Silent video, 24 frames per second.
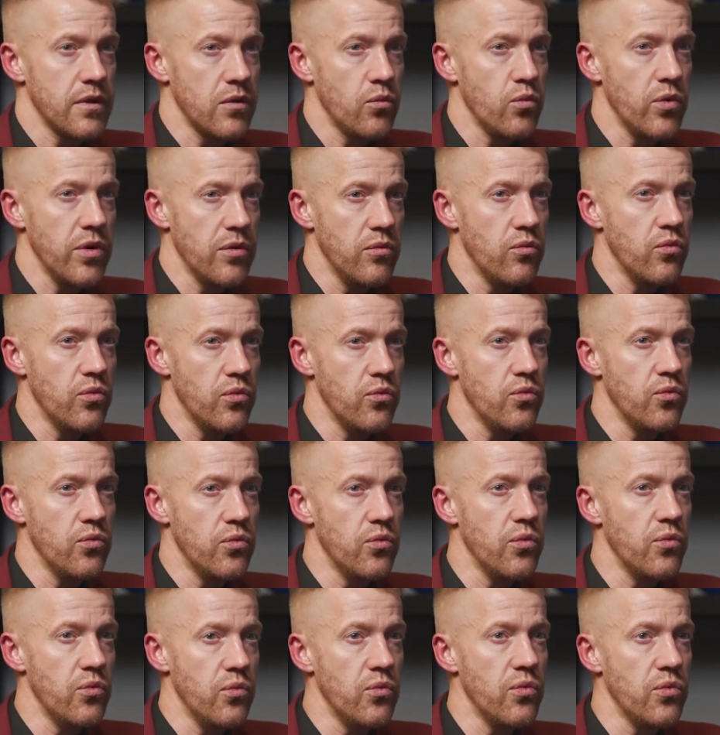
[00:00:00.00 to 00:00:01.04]

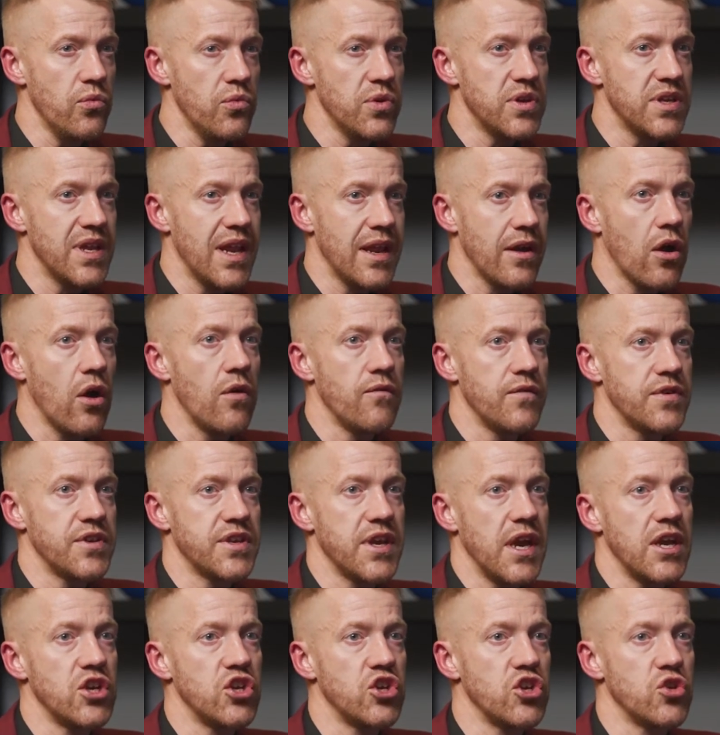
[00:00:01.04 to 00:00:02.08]
we still had
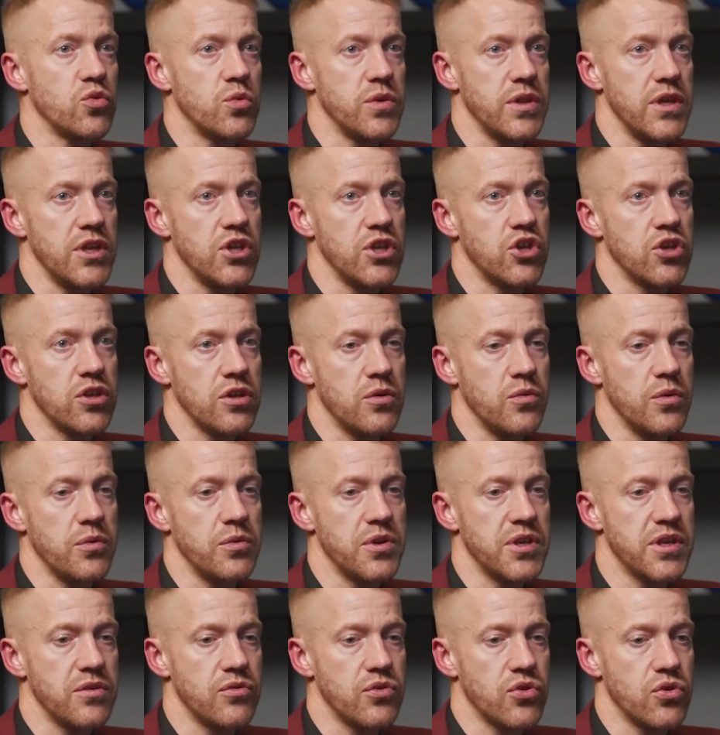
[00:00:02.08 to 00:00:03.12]
conversations with each other. We were
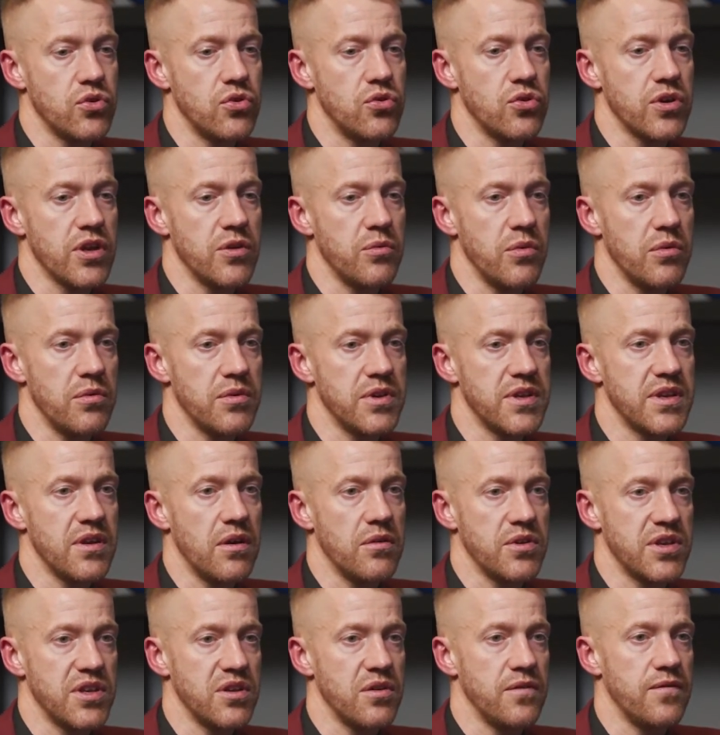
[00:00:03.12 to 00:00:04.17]
still talking. I
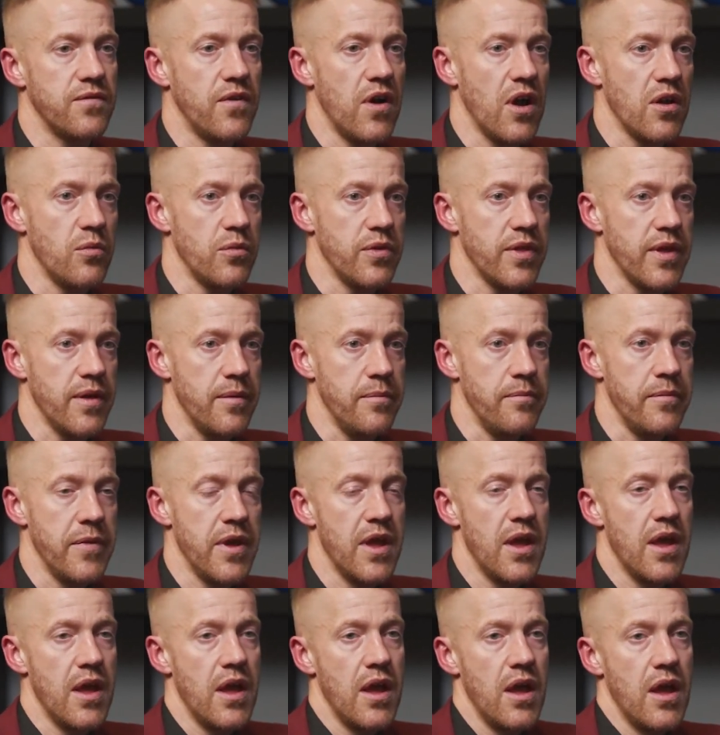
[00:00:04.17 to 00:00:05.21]
was still fine with him.
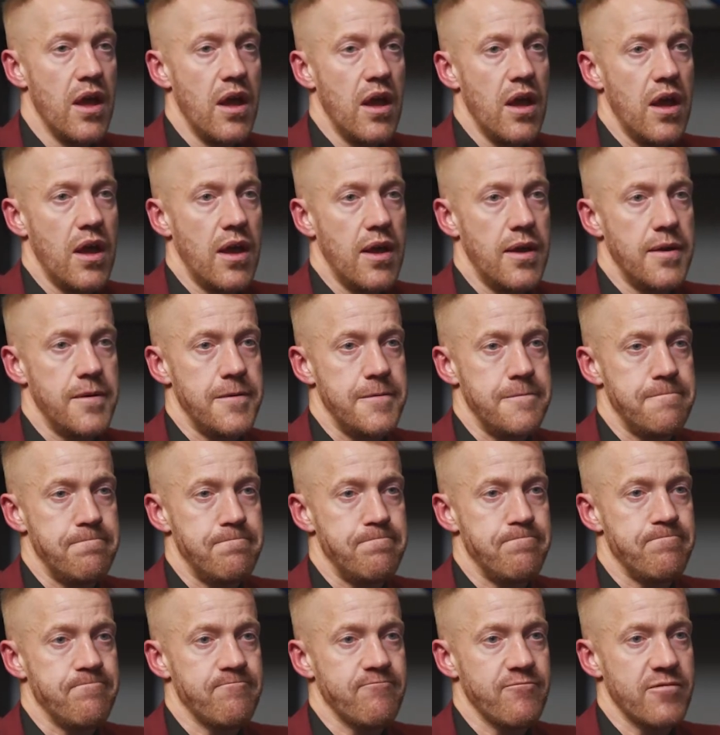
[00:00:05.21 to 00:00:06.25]

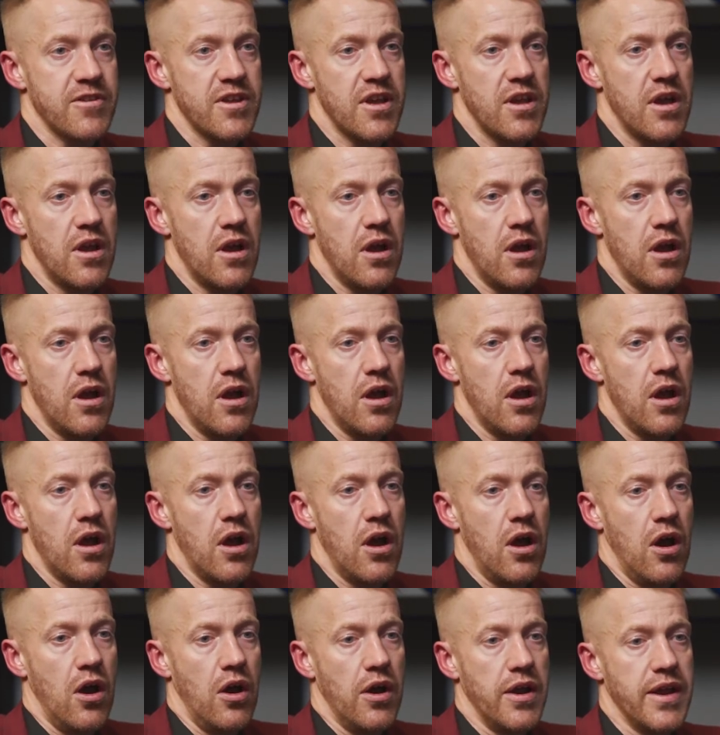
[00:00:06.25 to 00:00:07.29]

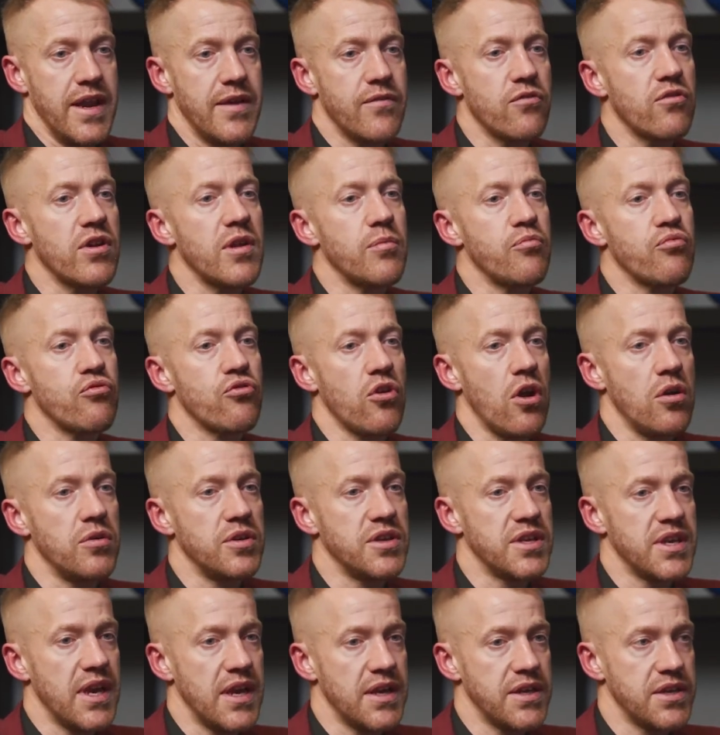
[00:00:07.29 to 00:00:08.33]
I never really
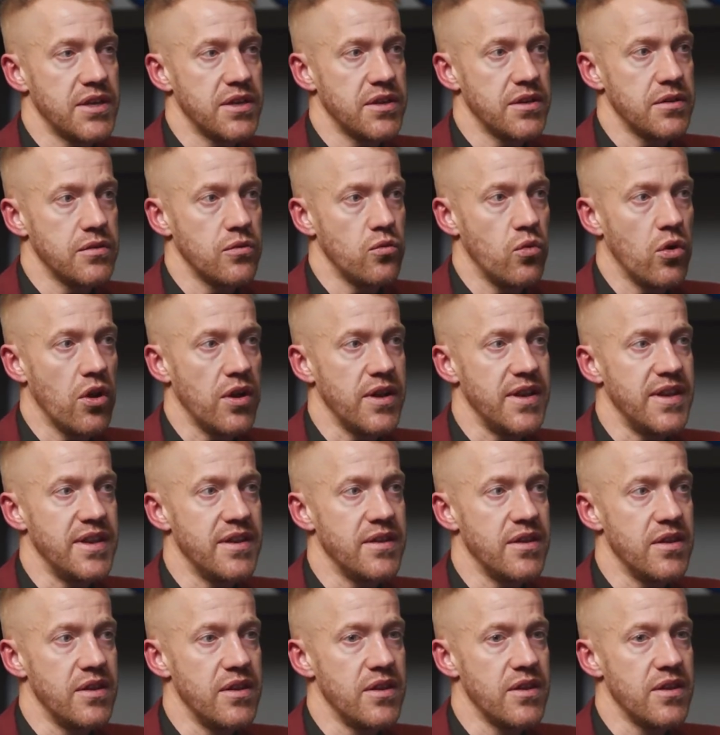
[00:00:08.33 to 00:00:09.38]
processed what
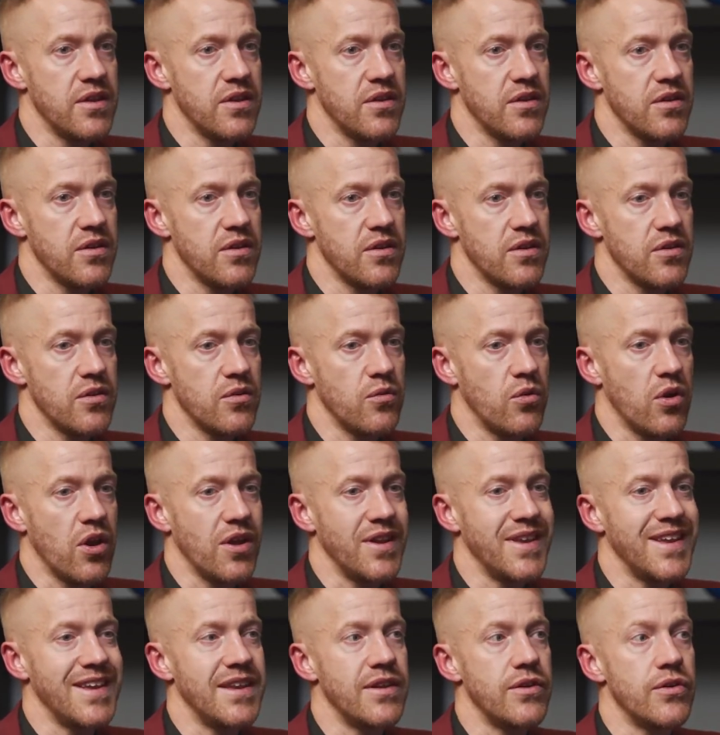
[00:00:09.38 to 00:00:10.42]
I
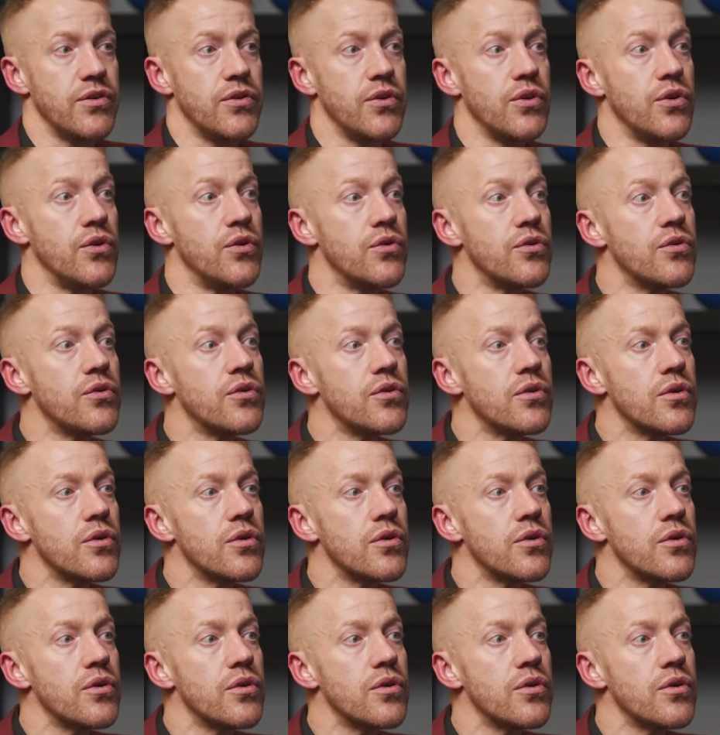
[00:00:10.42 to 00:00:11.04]
didn't do.